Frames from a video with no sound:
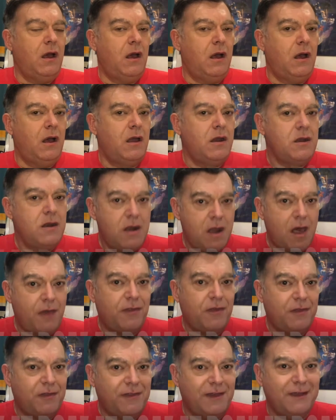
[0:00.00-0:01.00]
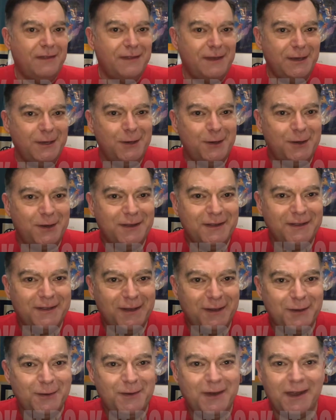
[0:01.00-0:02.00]
Another thing that you can
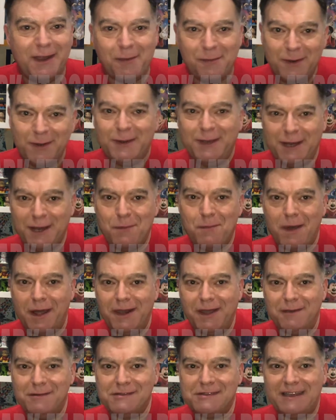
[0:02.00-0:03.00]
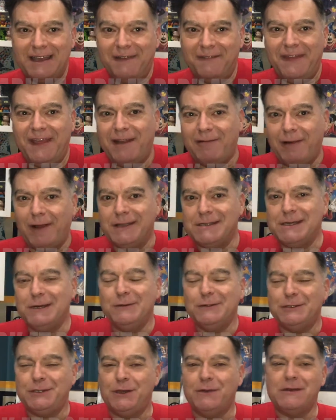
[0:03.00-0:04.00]
do, and I'm looking at my notes down there, I
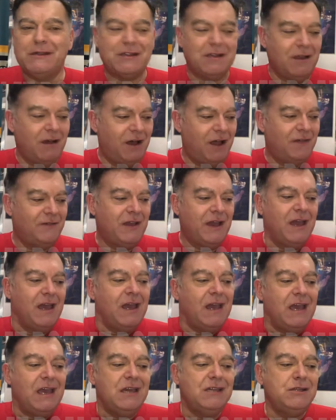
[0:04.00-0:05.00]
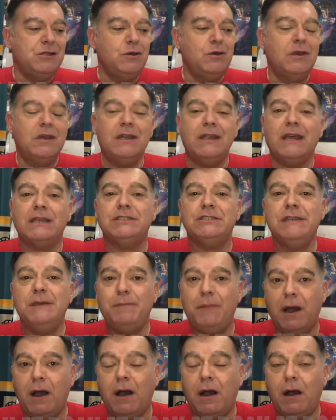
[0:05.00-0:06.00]
told you it was live, is you can actually
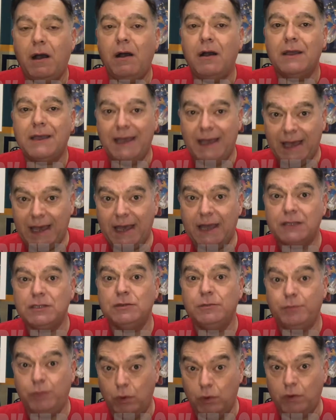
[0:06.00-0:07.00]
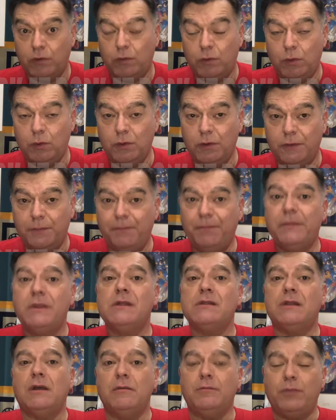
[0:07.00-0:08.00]
park at Boardwalk.
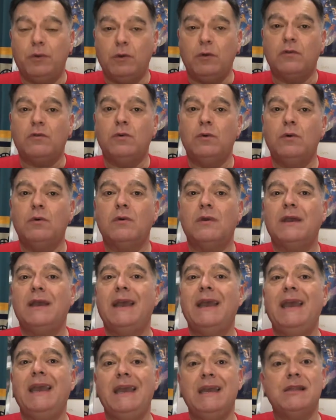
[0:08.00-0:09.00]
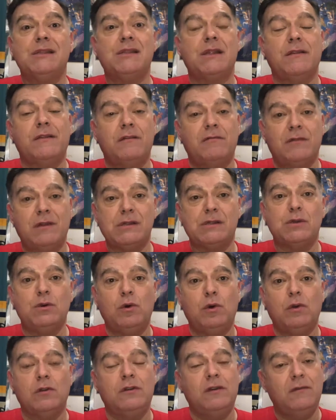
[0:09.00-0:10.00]
So Boardwalk is the
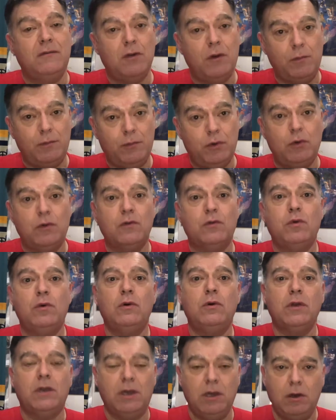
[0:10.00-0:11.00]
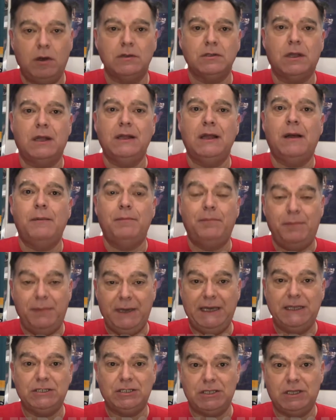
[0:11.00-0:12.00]
resort. You've got Boardwalk, Yacht Club,
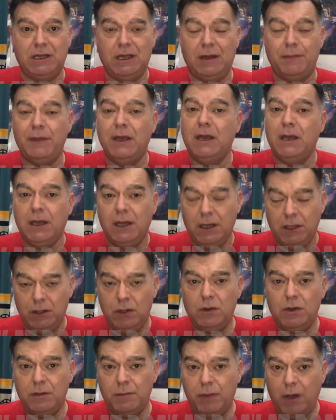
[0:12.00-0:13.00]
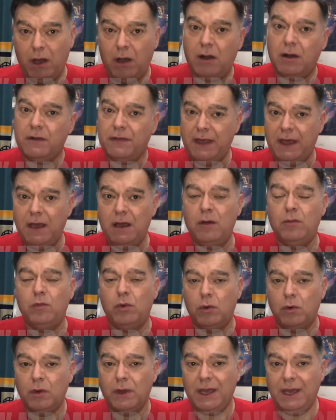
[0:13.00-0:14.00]
Beach Club. You can park there and
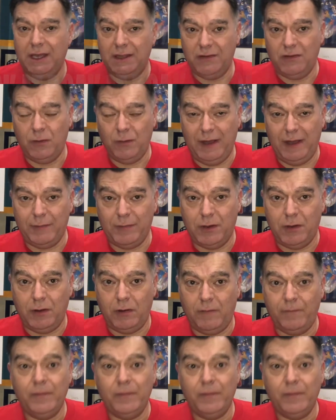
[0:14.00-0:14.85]
walk into Epcot.